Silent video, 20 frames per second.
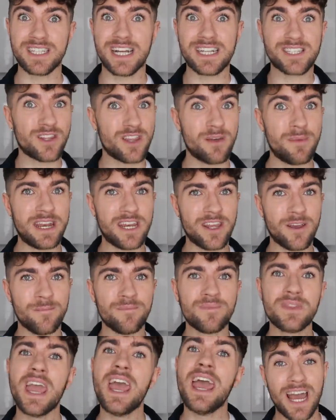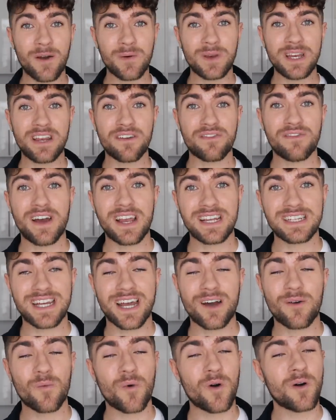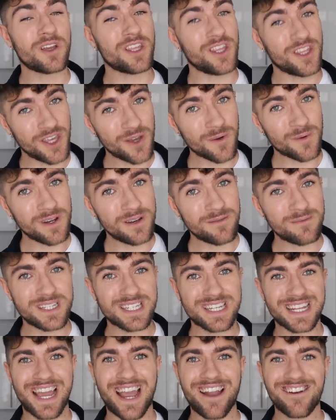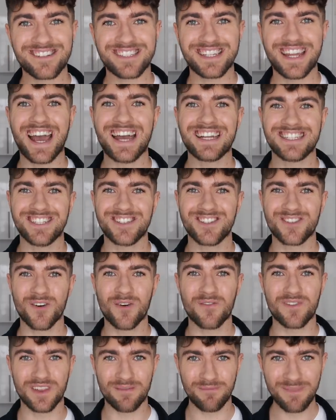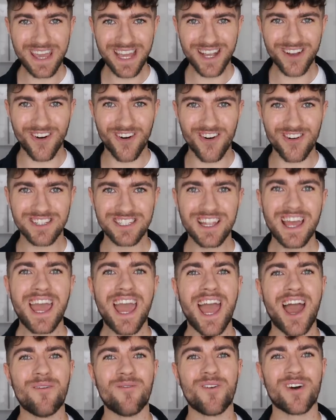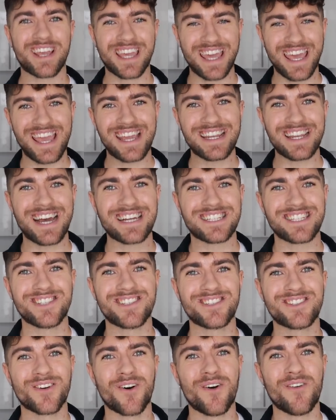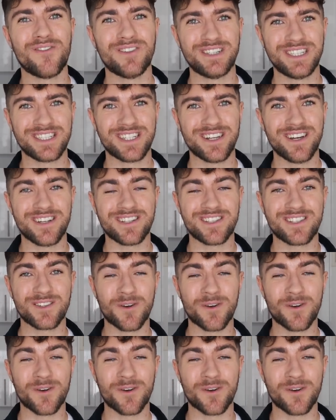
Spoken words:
So that's on the menu. Now we need to find out what Ewan, Mr. Carrington, has in store for the main course and what Kate has in store for dessert.